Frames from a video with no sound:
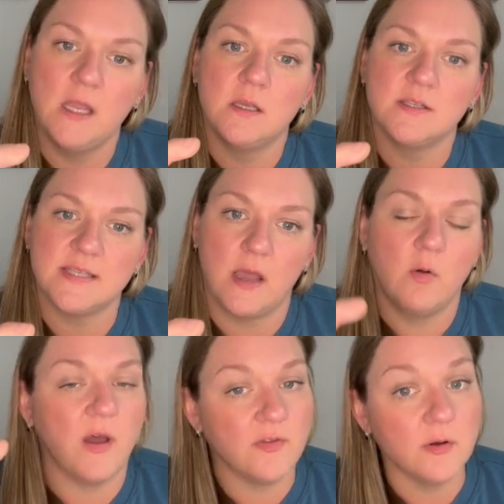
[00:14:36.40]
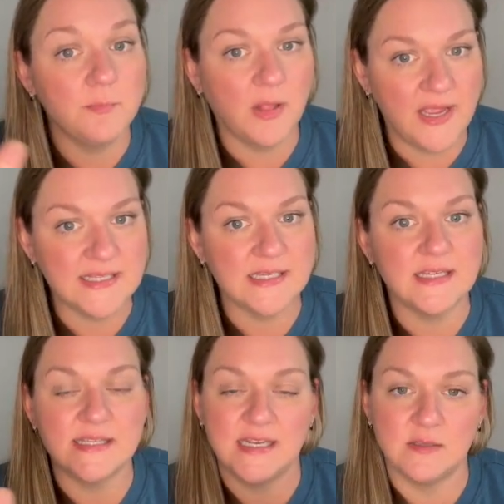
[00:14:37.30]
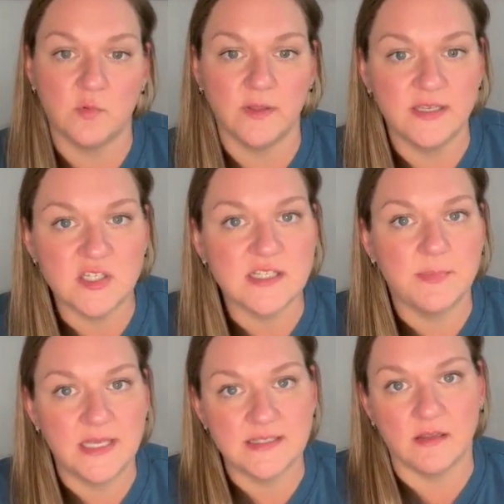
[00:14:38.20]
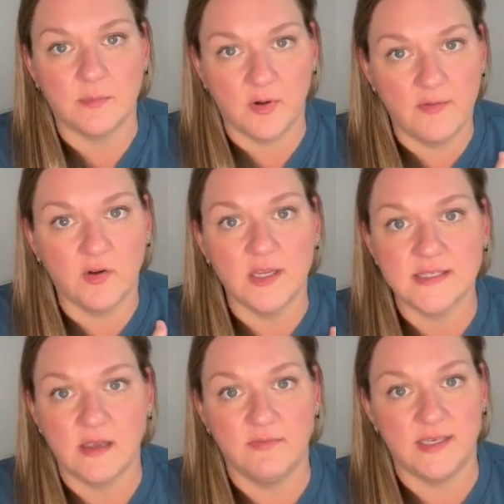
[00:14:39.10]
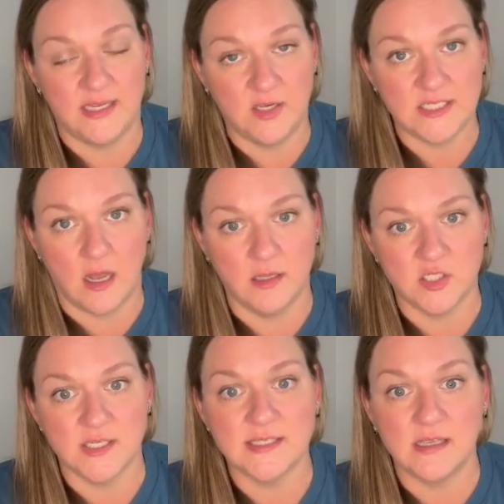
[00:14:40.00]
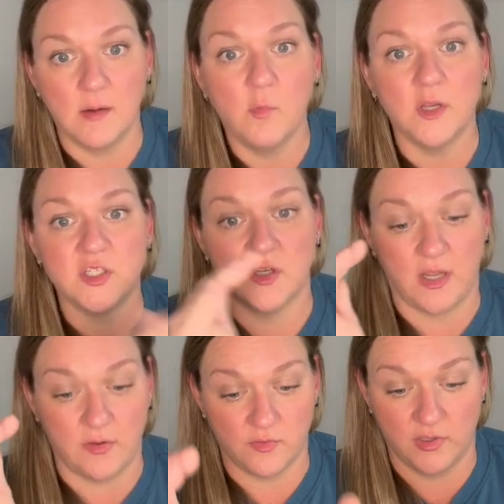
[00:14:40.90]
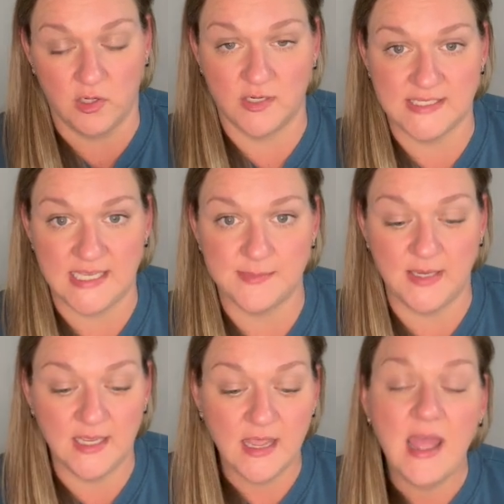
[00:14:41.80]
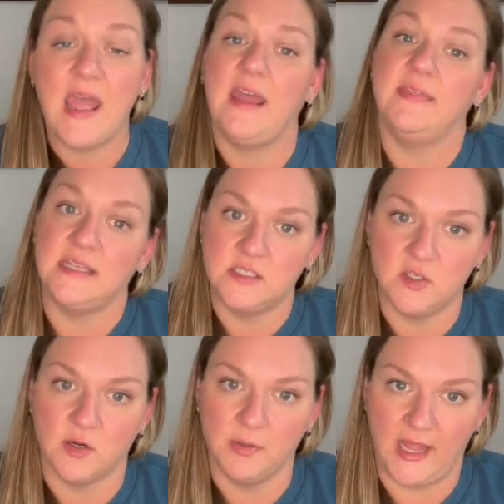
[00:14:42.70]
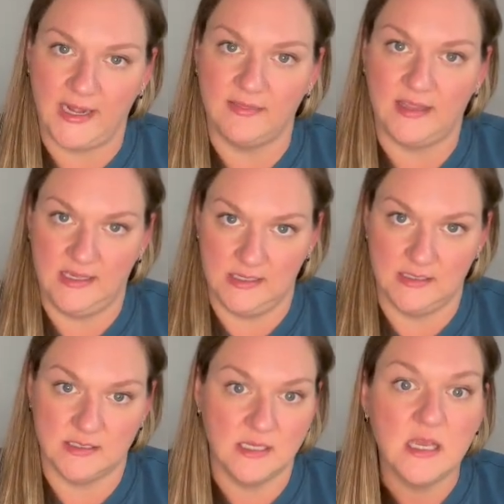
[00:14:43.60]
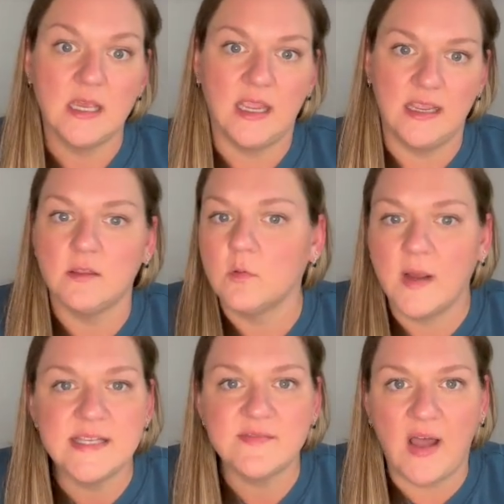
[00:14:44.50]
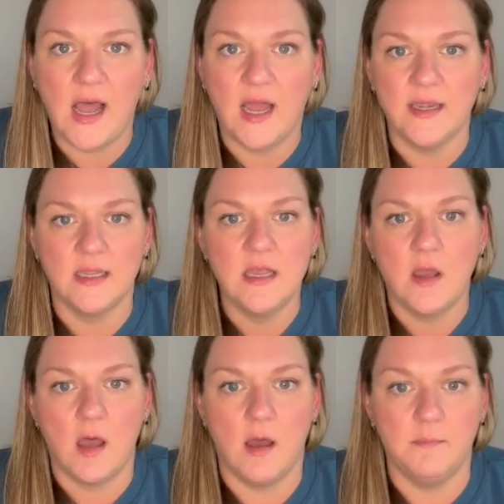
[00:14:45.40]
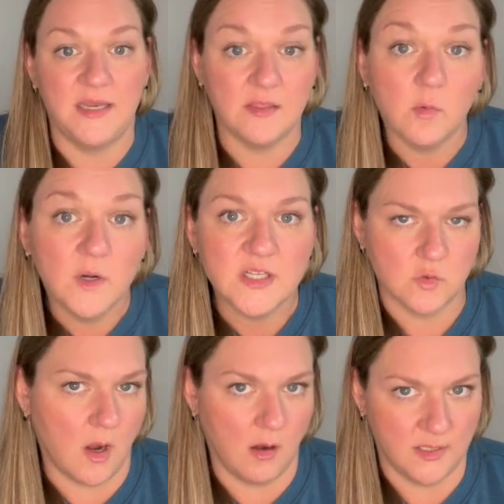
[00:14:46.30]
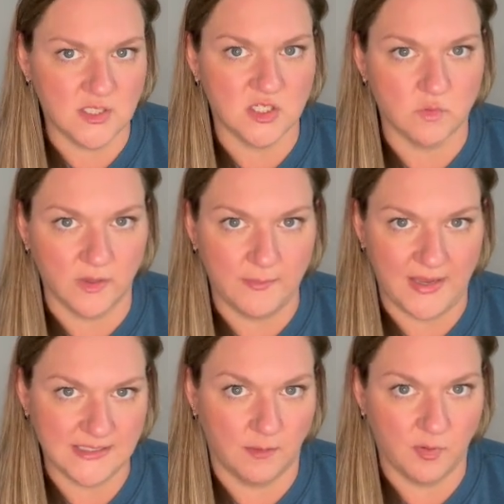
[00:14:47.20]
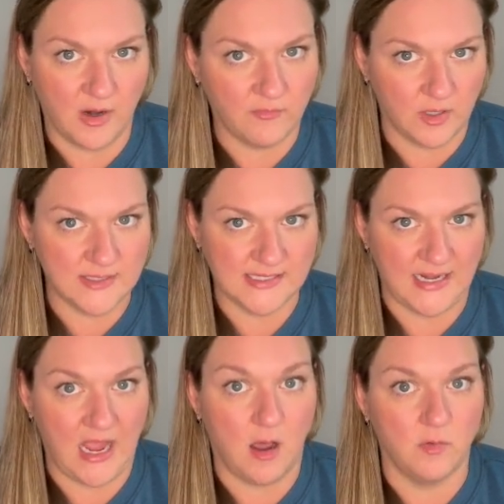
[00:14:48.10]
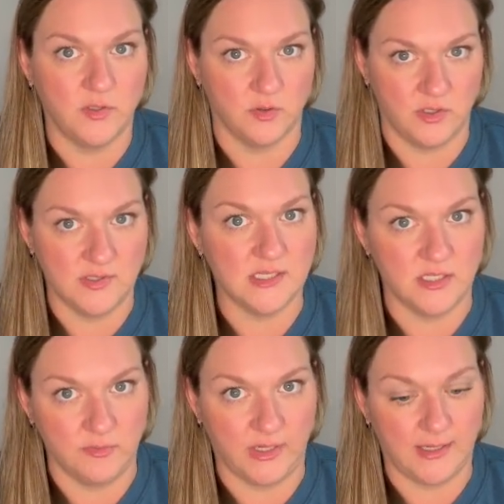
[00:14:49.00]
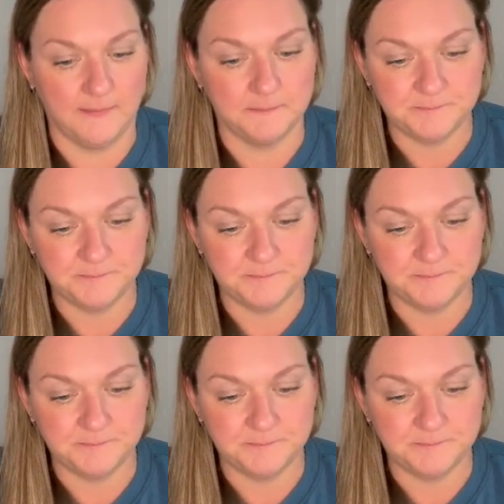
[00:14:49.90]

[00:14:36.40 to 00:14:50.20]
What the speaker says: So other places, and it really just depends on the preference of the neonatologist, some want you to go through your assessment and then do your plan at the end. Either way is fine. Neither one is wrong. It's just really based on preference and how you're used to doing it.